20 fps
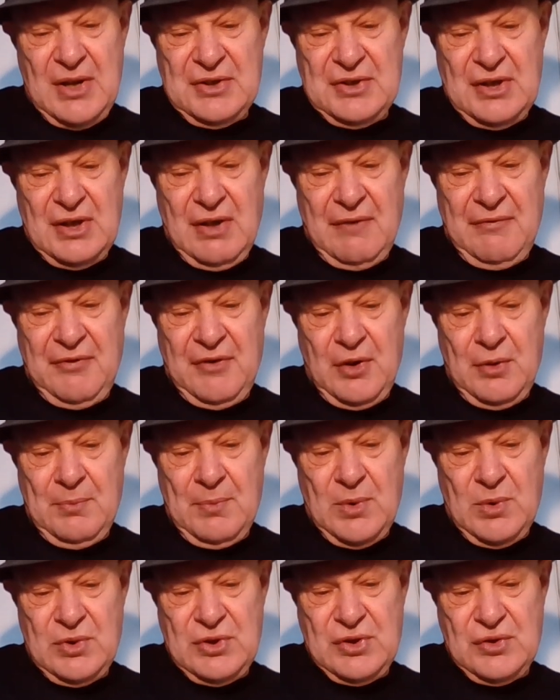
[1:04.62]
person a
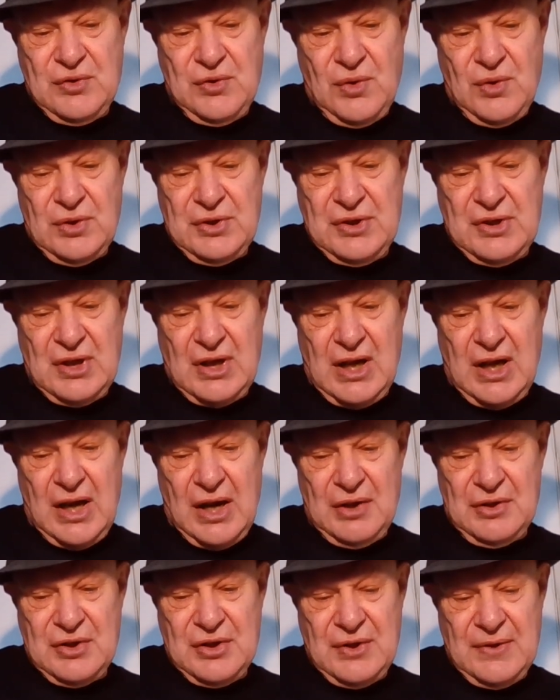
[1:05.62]
few more straws to
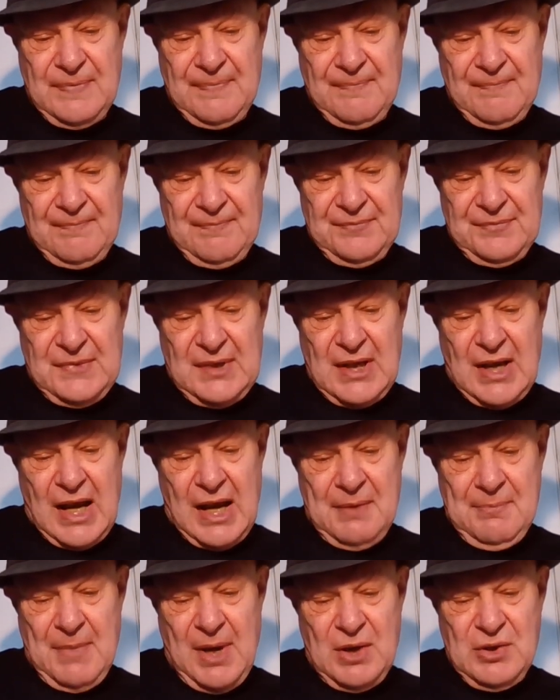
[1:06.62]
clutch.
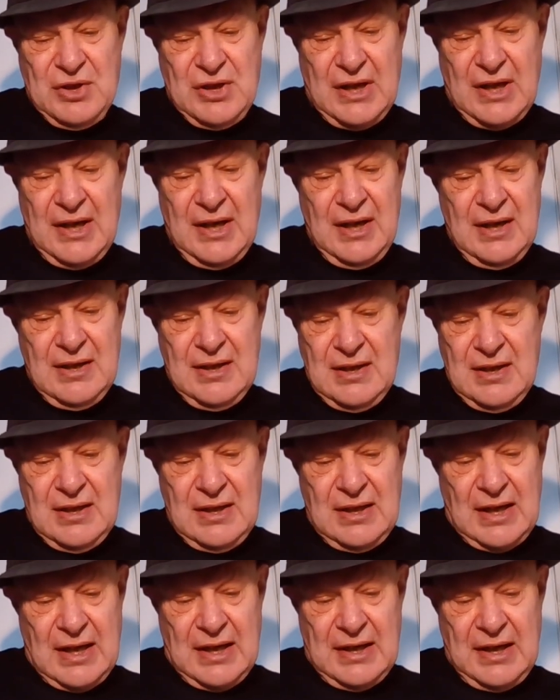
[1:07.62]
And mostly,
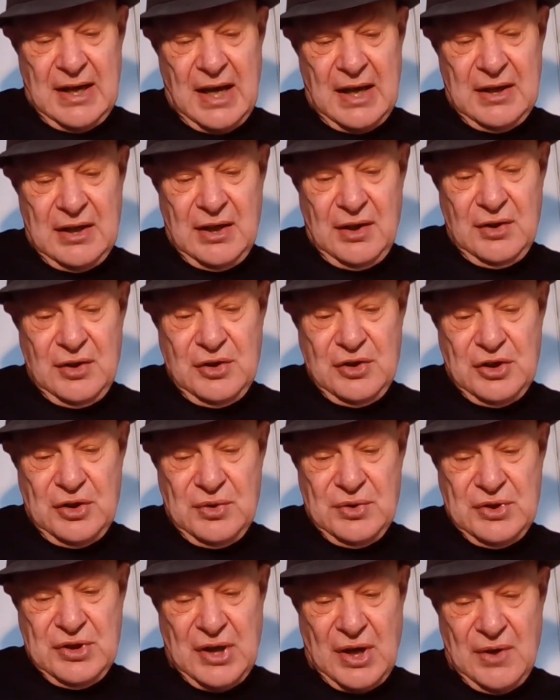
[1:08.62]
and he ain't going to
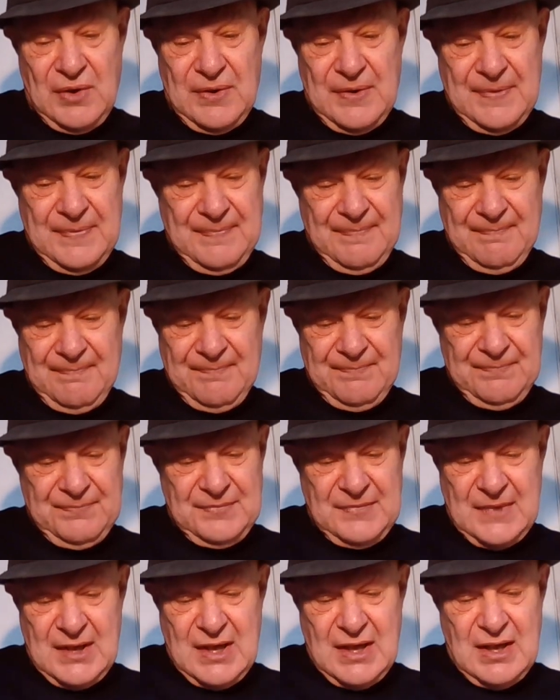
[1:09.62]
do so.
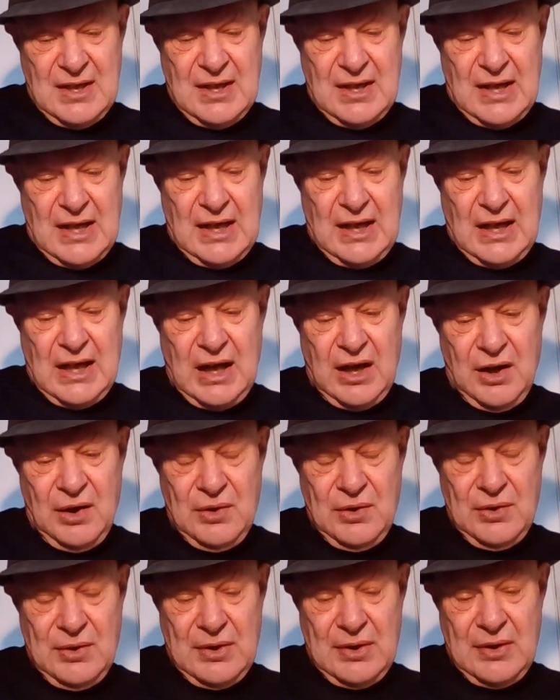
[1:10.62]
In
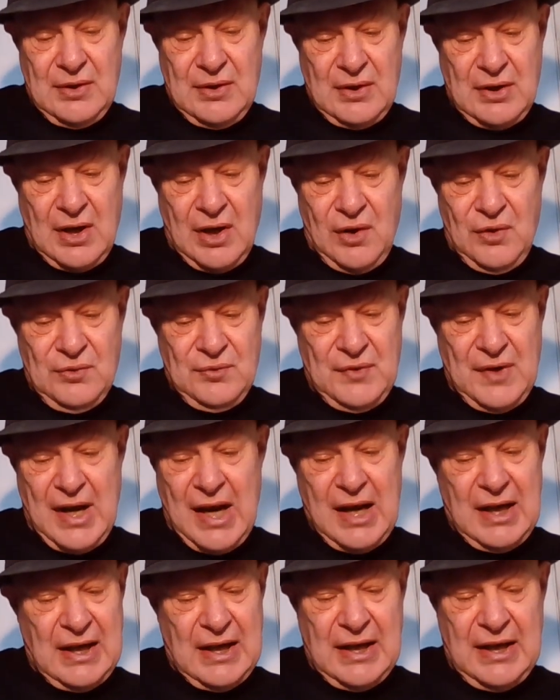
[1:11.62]
cold
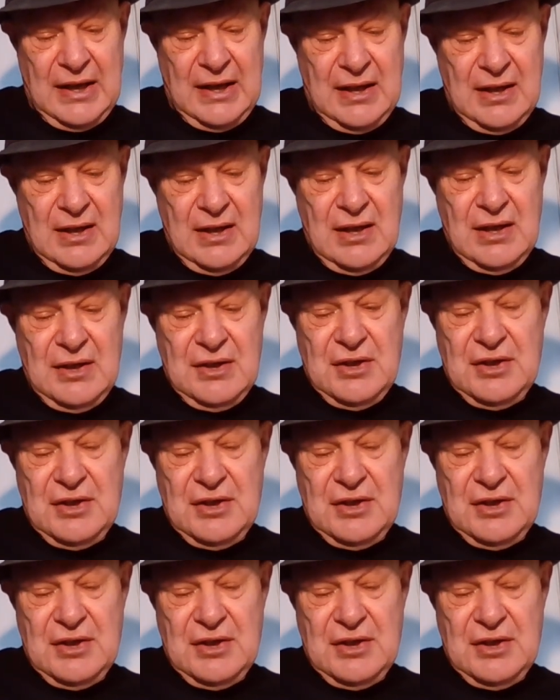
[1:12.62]
reality,